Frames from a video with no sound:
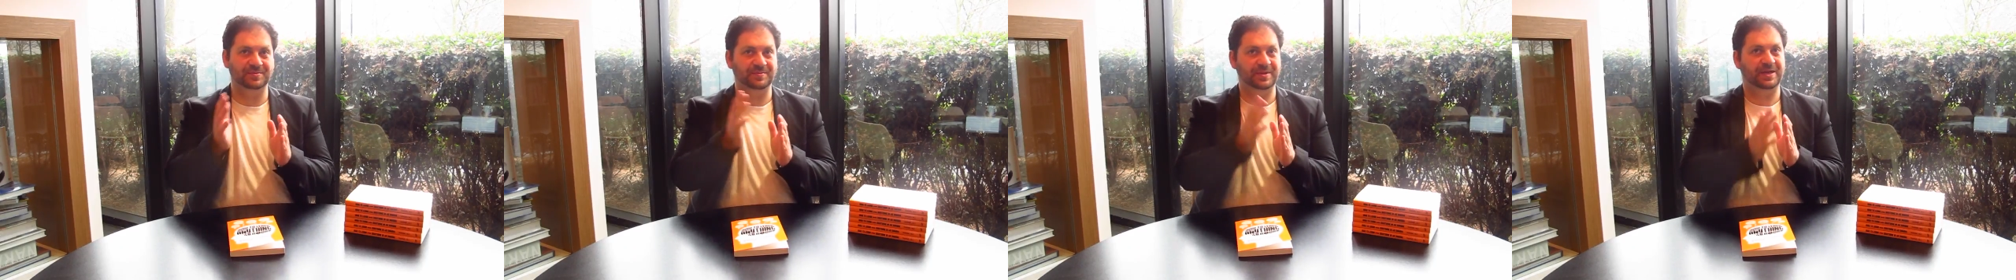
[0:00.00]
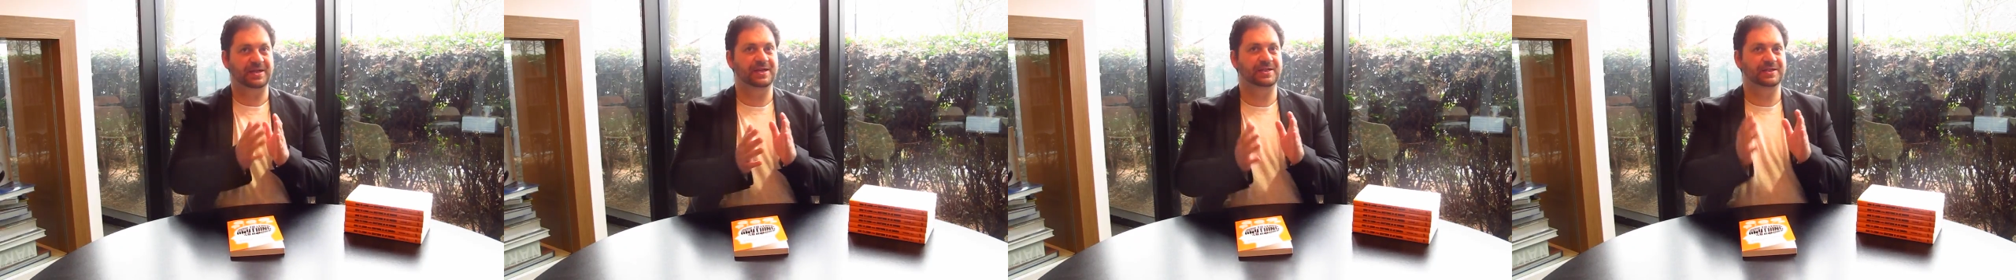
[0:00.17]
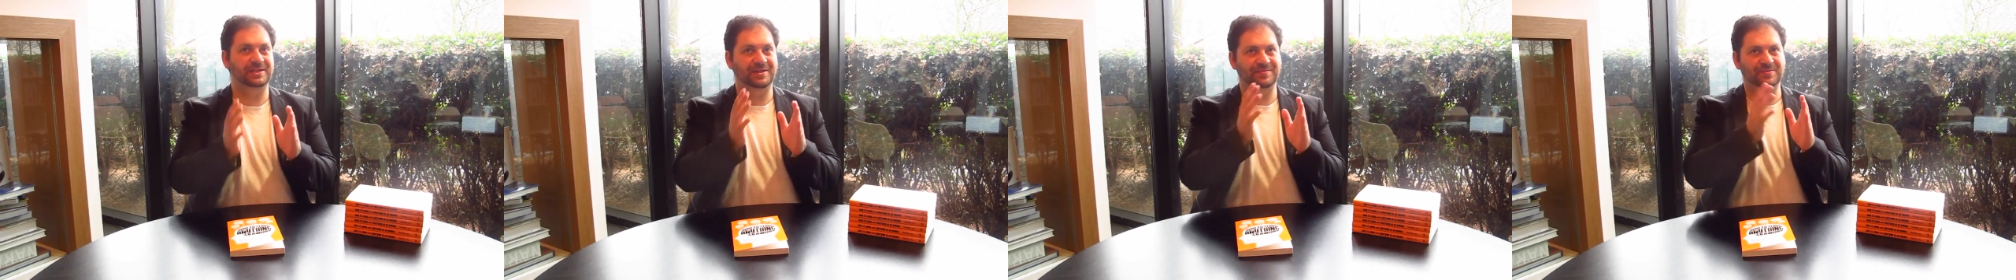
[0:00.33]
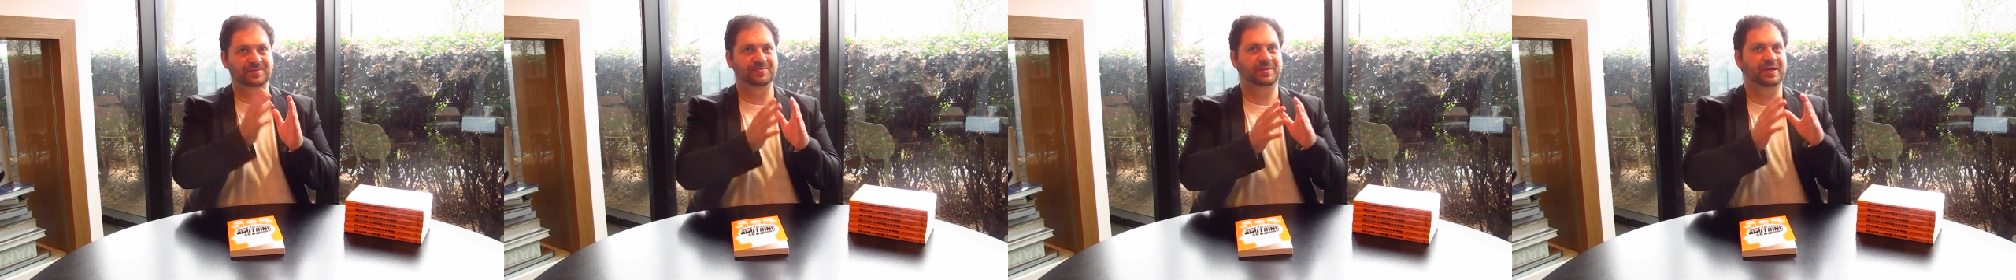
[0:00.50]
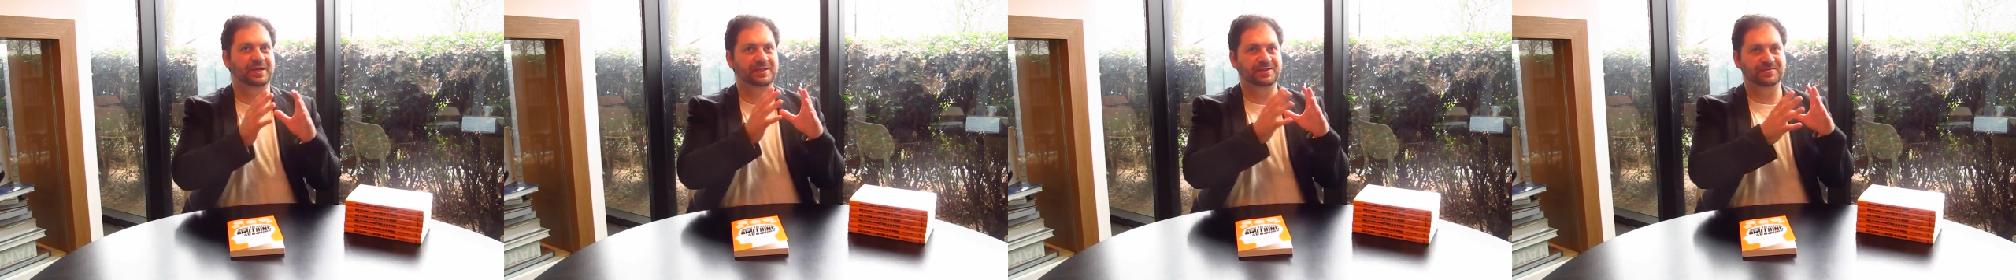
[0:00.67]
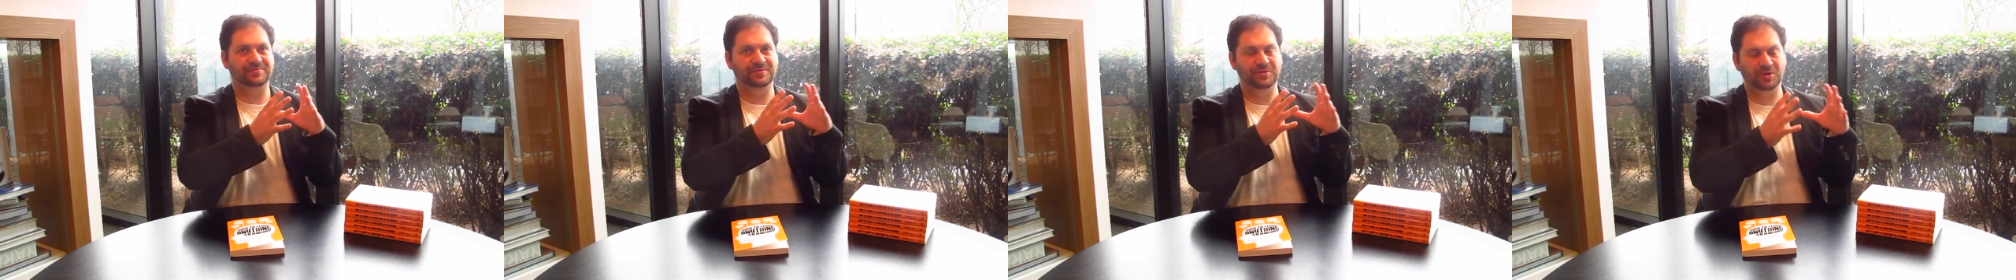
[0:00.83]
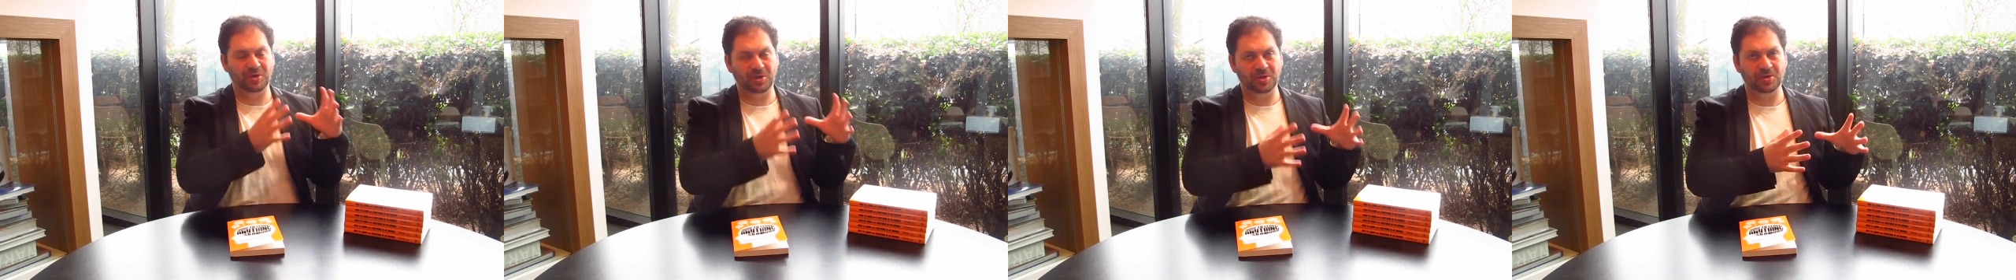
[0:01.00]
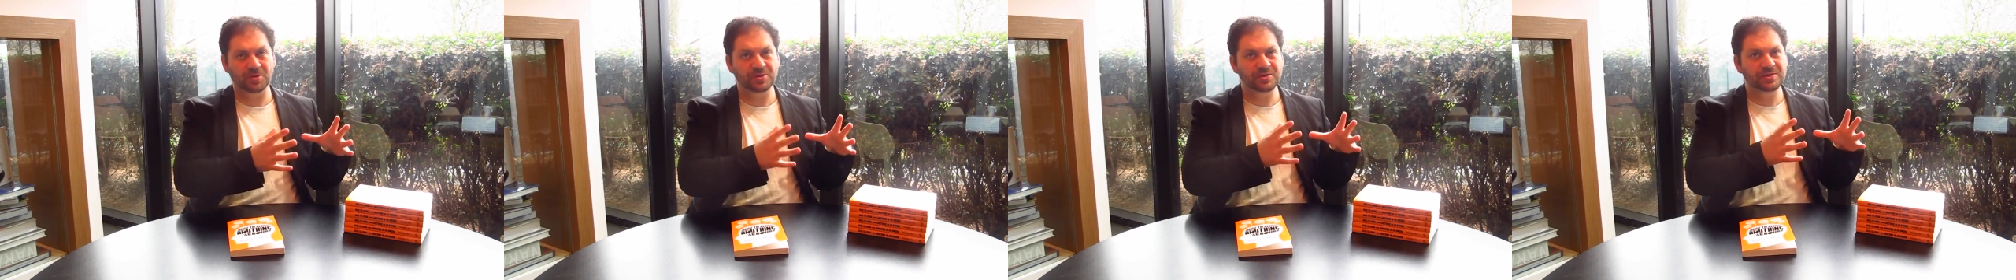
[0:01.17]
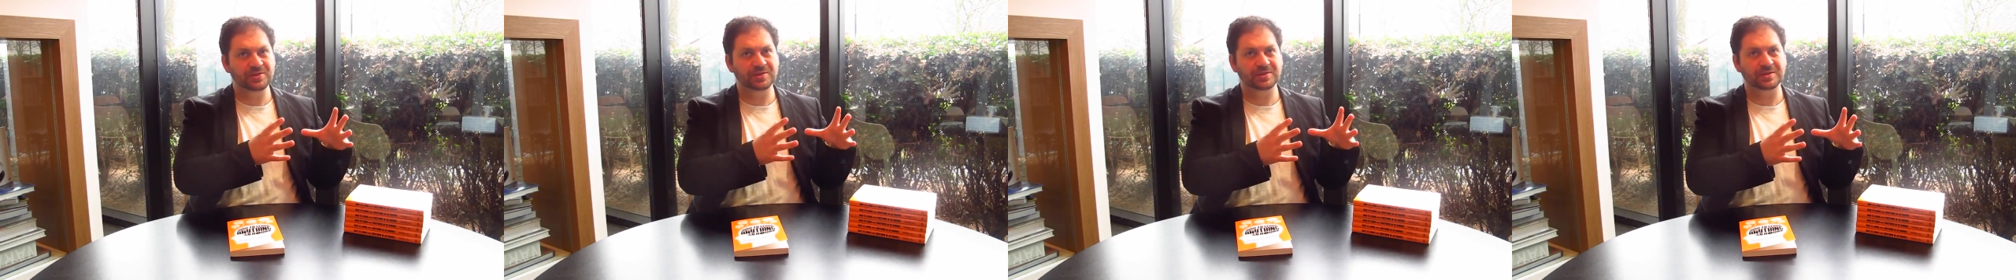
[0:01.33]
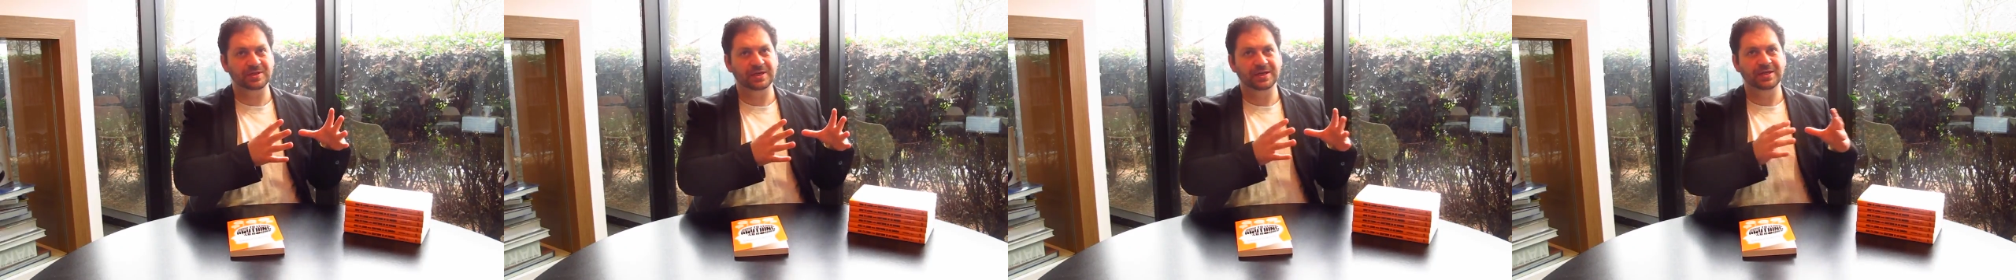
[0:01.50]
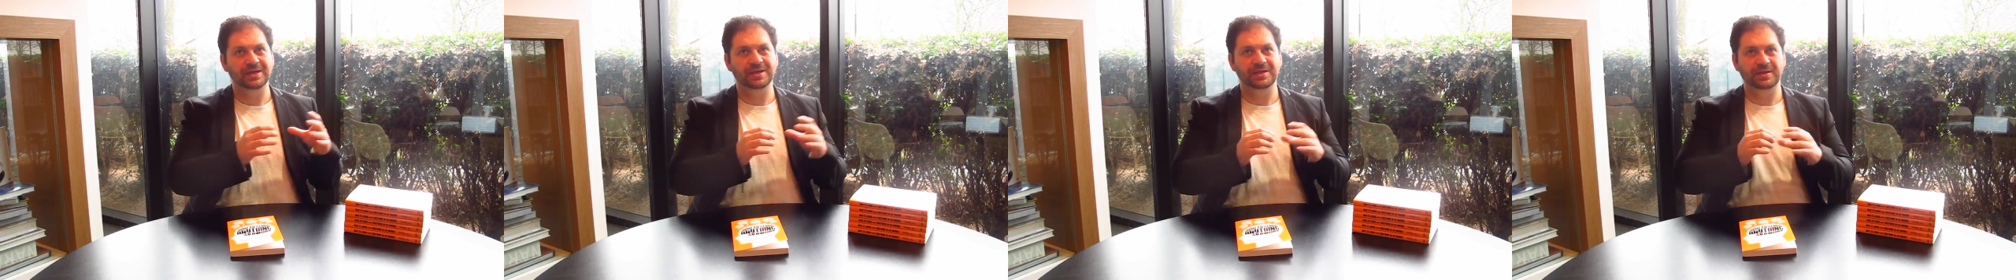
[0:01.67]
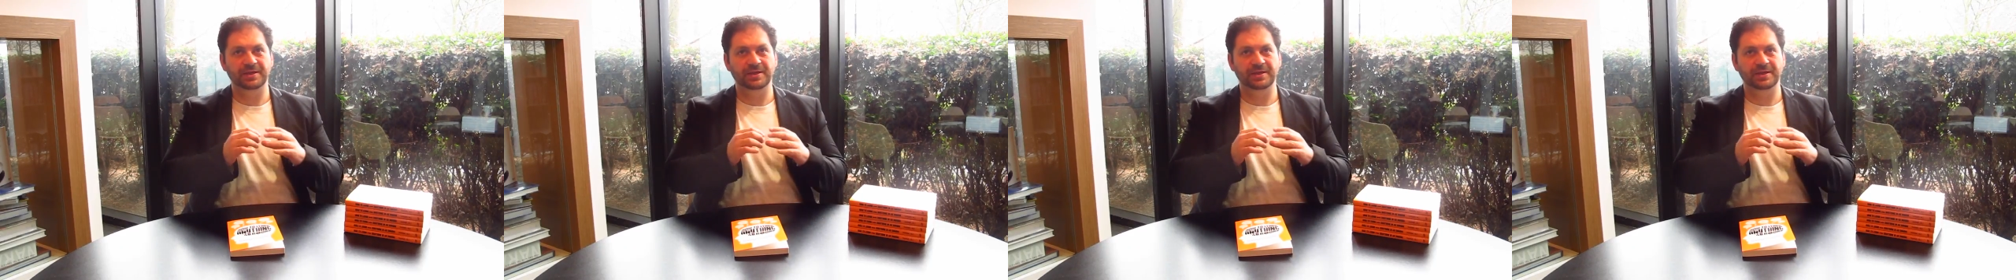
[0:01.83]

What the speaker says: page after page of notes,